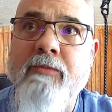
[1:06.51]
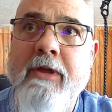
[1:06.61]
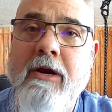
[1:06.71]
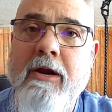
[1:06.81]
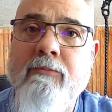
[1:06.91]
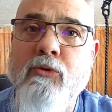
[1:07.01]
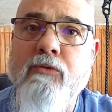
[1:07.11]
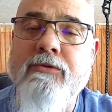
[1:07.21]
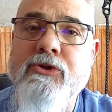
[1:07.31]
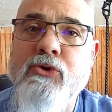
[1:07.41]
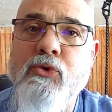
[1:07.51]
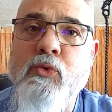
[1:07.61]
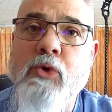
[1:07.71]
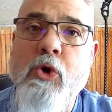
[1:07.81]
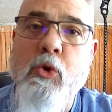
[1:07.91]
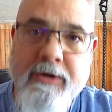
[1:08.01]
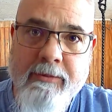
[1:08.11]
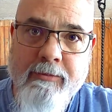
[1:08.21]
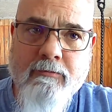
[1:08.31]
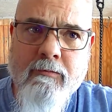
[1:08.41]
there, I moved to Home
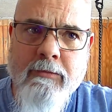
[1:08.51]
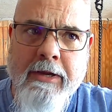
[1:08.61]
Depot.